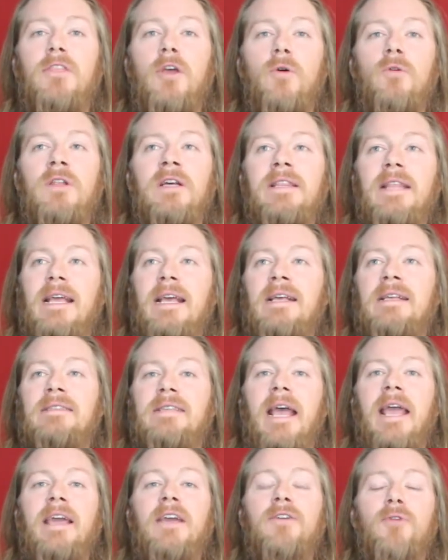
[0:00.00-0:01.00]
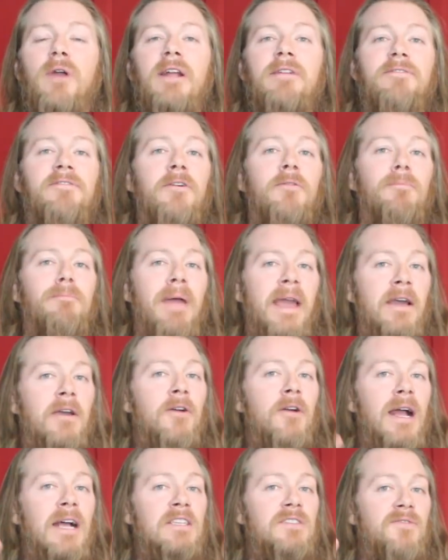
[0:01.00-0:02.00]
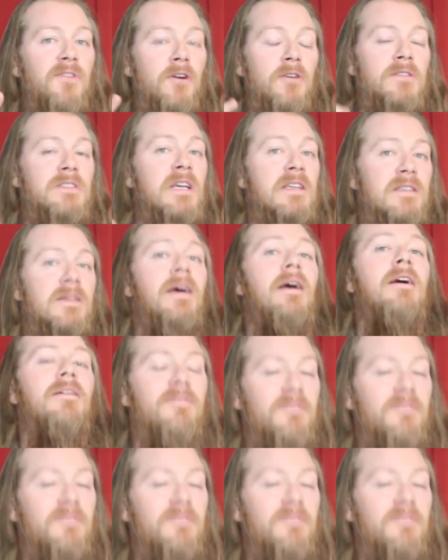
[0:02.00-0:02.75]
Nolan is a great filmmaker as far as his